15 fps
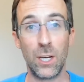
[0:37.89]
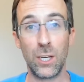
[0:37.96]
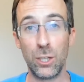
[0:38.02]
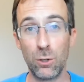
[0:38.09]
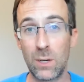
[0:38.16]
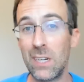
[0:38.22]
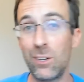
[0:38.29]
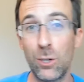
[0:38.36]

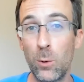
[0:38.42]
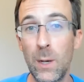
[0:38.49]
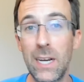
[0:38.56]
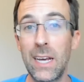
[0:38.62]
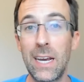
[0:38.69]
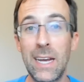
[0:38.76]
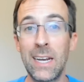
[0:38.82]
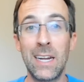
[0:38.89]
You can do
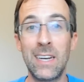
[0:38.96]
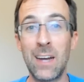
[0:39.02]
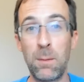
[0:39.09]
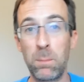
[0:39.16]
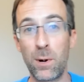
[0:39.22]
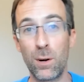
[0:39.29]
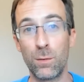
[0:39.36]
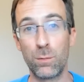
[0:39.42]
it in a
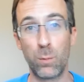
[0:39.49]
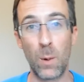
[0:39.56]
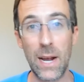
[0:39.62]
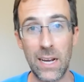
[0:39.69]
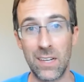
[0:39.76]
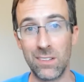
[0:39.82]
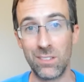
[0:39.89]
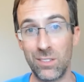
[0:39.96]
number of
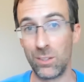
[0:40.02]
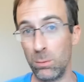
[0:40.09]
ways.